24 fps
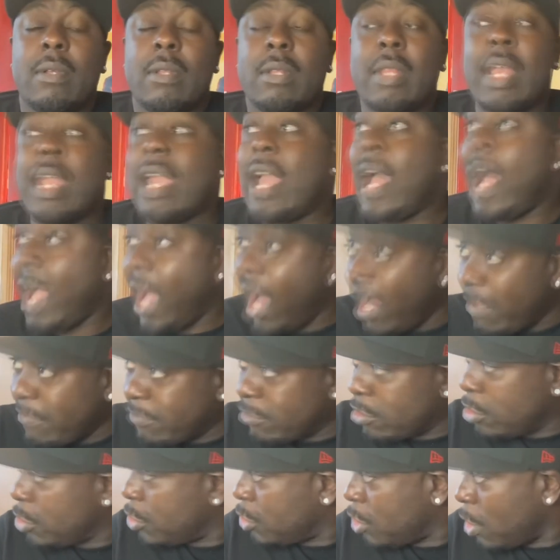They
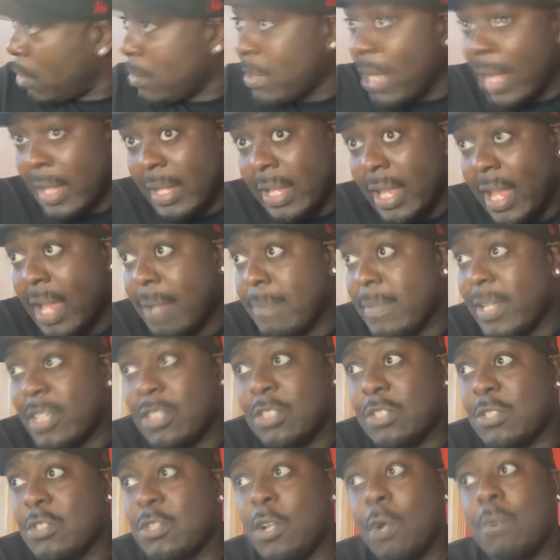have to show that game.
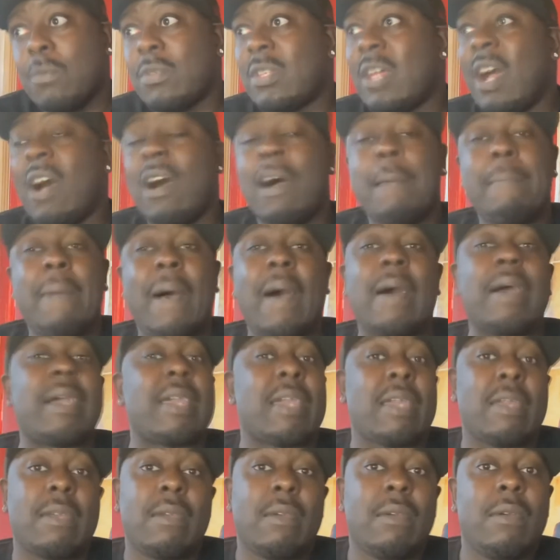There's no doubt about
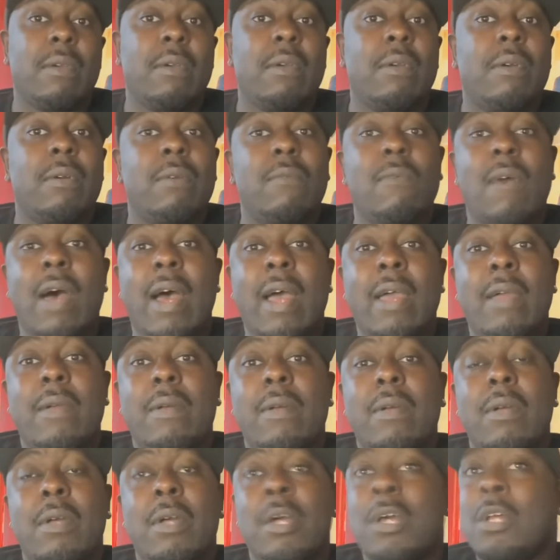it, right?
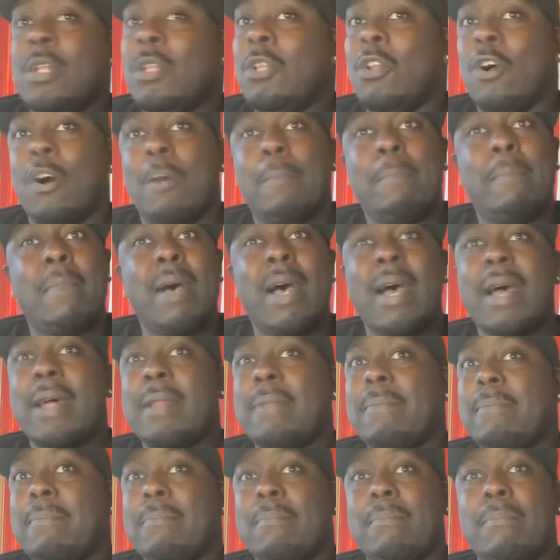Look,
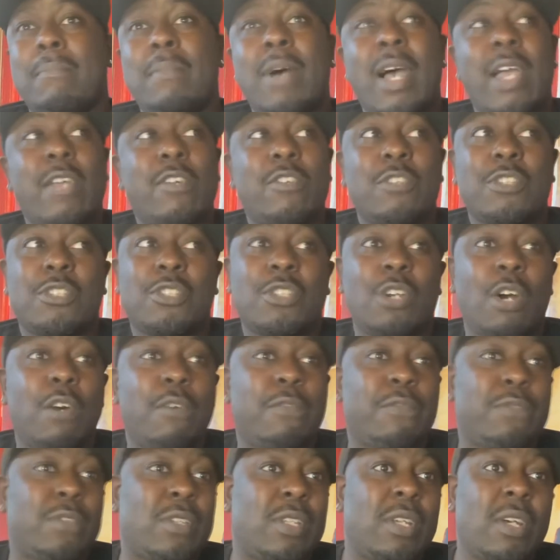man,
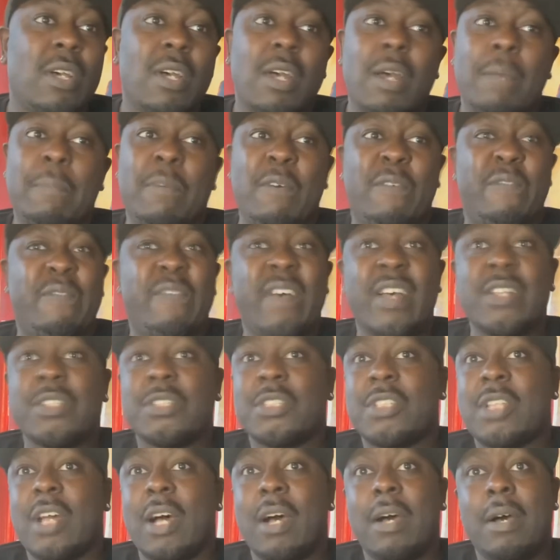Microsoft,
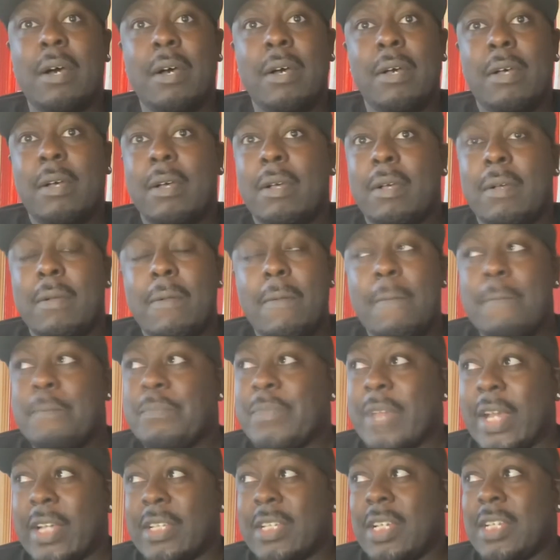Bethesda,
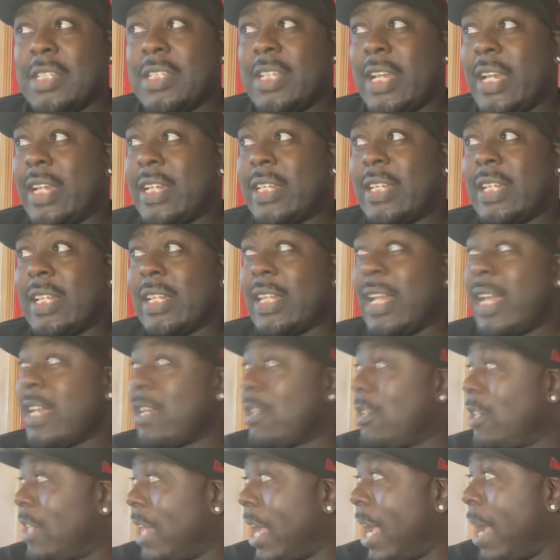as I said, they
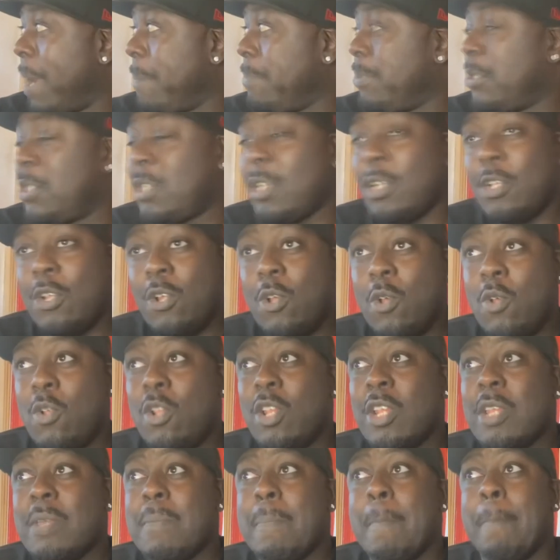could
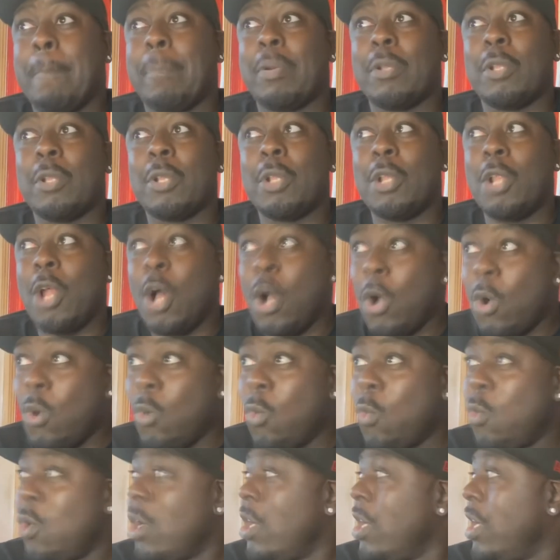absolutely
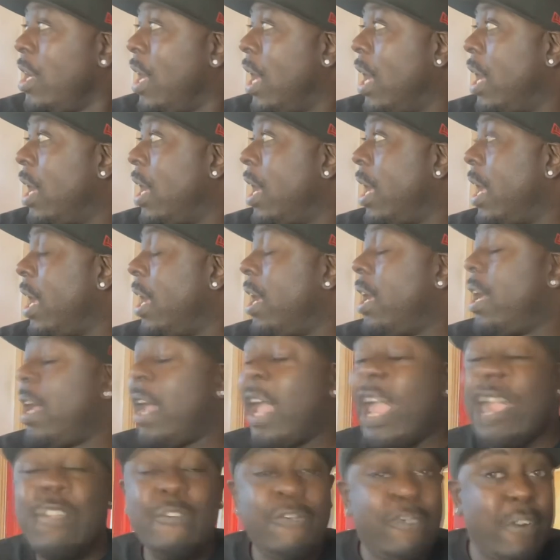blow
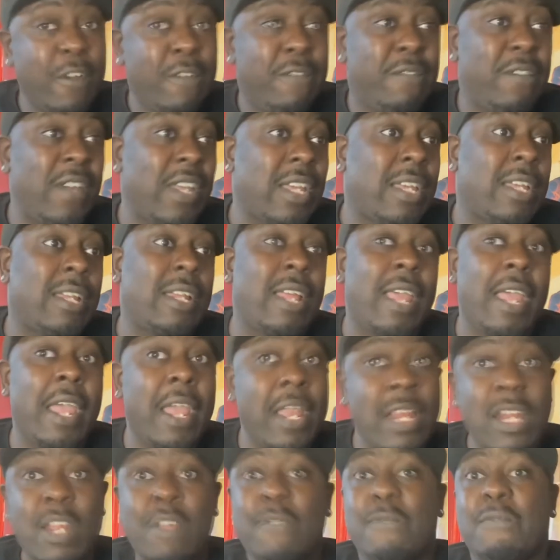everything and
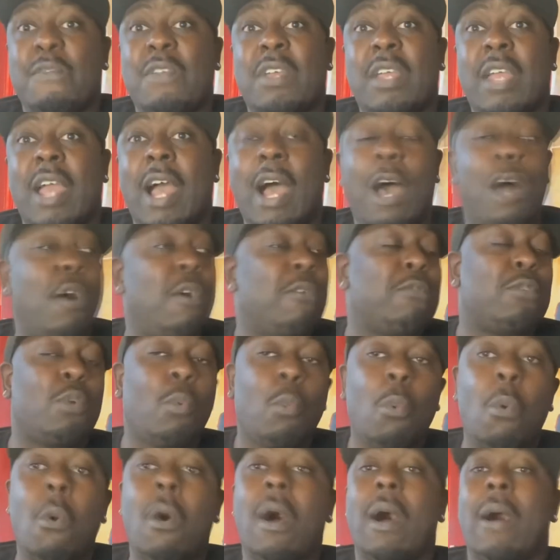anything out of the
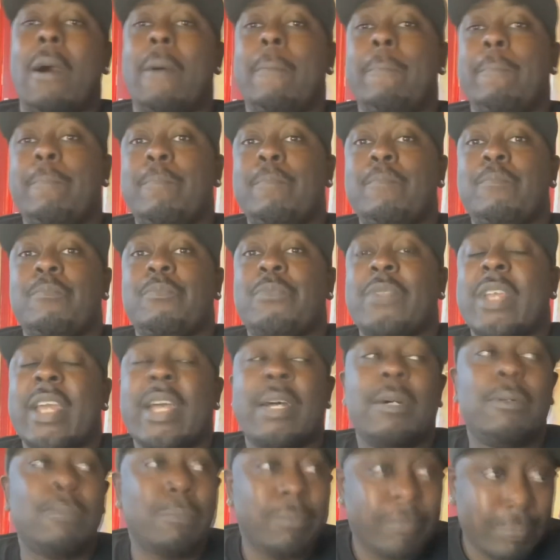water, yeah?